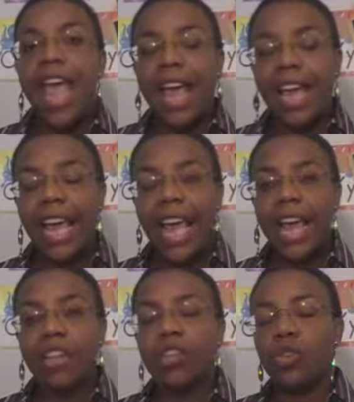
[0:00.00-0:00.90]

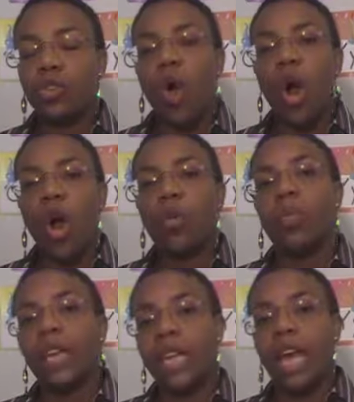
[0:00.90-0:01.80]
and you are
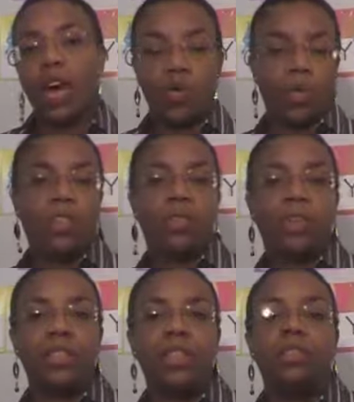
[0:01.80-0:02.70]
running a home-based
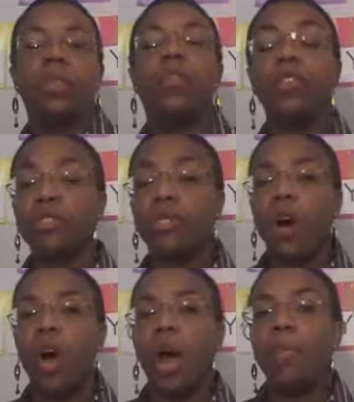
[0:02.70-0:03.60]
business? Well, first of
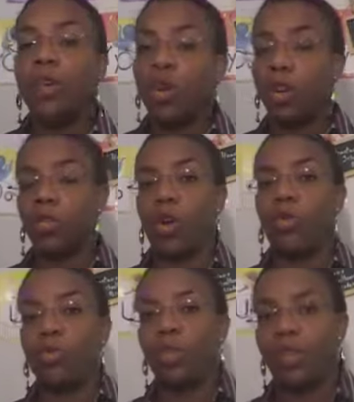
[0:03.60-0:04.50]
all, I'm no longer
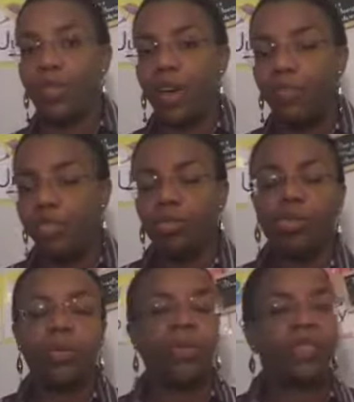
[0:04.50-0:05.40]
homeschooling five
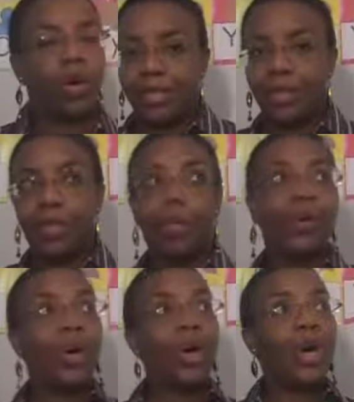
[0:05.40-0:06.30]
children, so
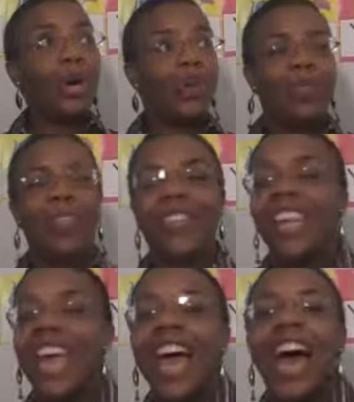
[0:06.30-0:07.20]
woo!
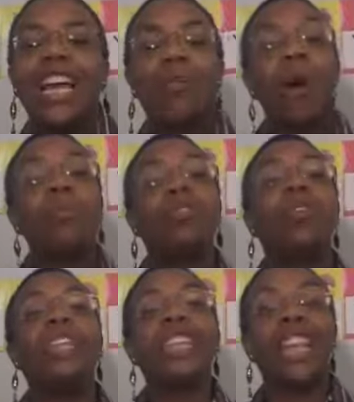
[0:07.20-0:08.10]
I am
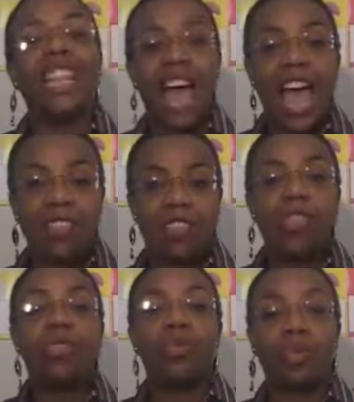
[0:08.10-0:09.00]
homeschooling the
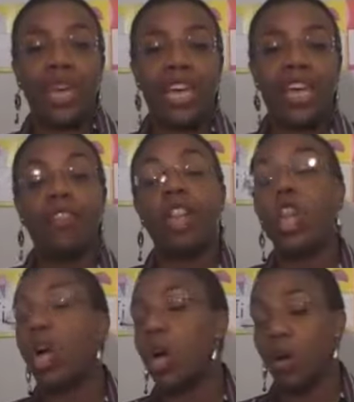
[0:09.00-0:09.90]
last three. I have a
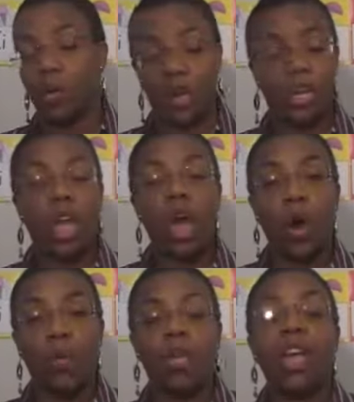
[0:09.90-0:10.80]
long way to
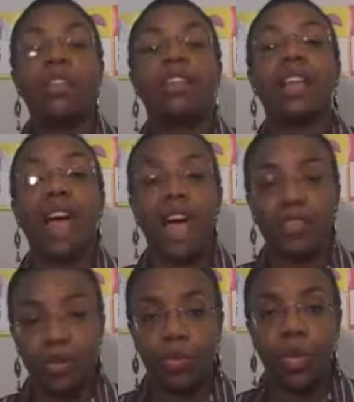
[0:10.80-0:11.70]
go because the
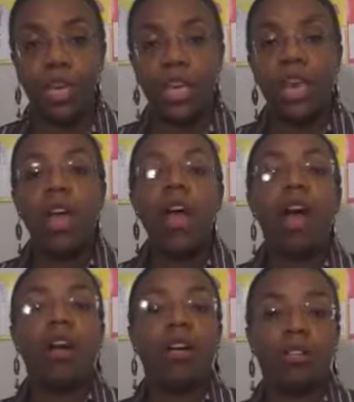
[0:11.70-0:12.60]
last three
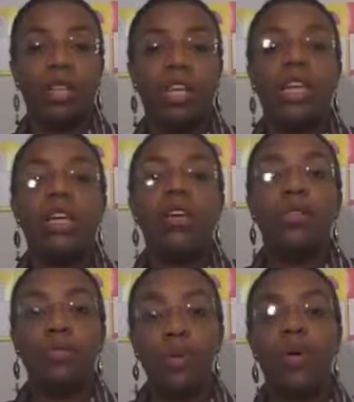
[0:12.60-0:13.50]
are only
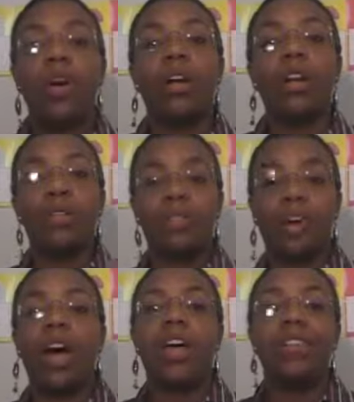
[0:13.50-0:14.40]
4,
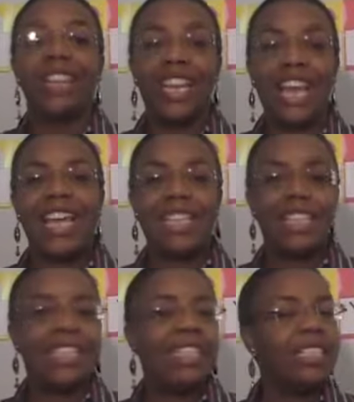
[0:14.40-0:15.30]
5, and
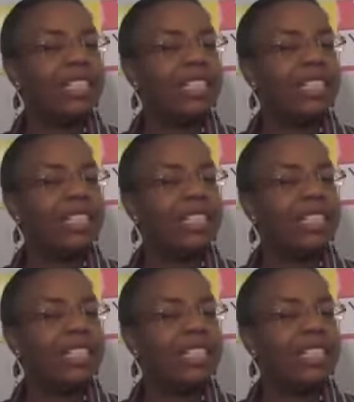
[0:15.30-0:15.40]
8.